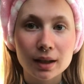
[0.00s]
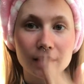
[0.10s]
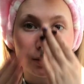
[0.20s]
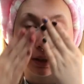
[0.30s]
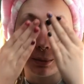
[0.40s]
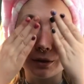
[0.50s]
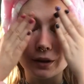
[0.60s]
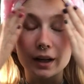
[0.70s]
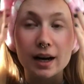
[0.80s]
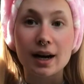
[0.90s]
It's going to be
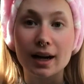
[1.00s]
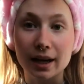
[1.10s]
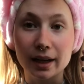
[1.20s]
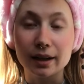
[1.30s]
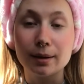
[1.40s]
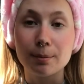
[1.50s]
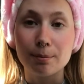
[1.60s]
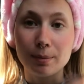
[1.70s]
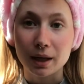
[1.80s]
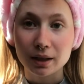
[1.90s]
very eye
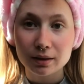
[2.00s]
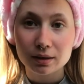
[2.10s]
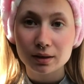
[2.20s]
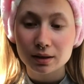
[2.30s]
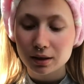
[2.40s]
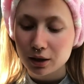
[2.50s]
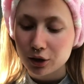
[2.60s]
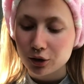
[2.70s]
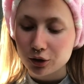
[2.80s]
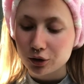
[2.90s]
based.
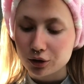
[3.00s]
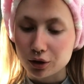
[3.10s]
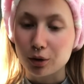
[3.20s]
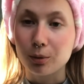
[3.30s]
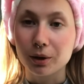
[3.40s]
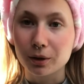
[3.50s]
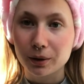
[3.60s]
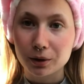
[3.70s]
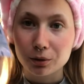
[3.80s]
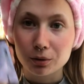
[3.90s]
So we are
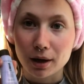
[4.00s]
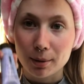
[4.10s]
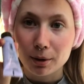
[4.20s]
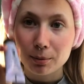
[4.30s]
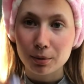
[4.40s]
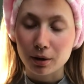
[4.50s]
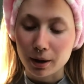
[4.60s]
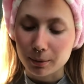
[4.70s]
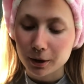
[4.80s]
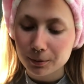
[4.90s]
going to grab our
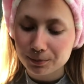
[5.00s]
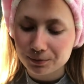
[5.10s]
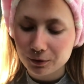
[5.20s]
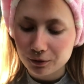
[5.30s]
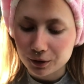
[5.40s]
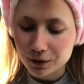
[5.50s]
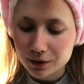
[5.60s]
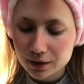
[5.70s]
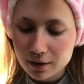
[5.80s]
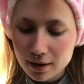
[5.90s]
primer
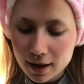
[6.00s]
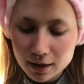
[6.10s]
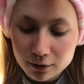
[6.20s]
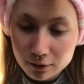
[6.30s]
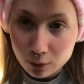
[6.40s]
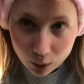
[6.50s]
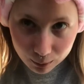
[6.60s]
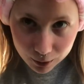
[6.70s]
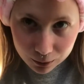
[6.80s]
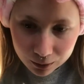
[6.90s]
first and
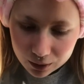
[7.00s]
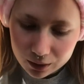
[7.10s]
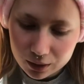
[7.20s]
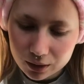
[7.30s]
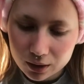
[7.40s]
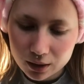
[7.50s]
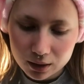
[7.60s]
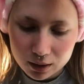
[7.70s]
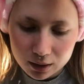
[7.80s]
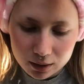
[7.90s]
foremost,
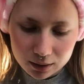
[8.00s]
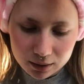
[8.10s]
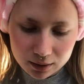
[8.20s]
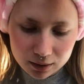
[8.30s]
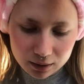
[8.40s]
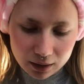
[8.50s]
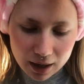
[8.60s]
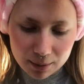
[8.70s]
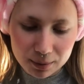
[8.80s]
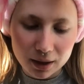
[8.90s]

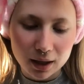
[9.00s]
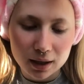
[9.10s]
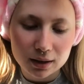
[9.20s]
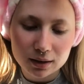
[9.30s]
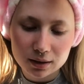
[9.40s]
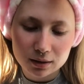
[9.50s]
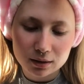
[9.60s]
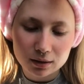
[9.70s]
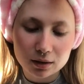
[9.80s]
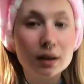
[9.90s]
slap that
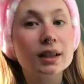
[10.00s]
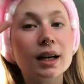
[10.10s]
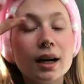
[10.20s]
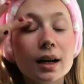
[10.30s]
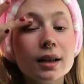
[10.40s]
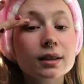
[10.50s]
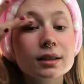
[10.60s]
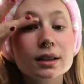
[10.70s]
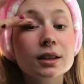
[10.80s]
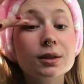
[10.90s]
on the eyes
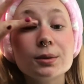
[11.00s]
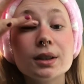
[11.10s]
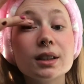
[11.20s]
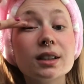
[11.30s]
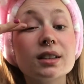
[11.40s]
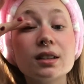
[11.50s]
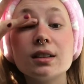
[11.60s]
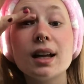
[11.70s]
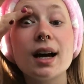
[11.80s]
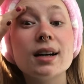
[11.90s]
because you want this to
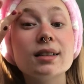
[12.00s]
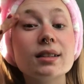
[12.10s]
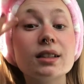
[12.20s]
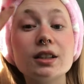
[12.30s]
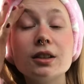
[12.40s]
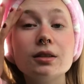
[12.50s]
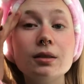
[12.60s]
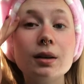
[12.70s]
last you.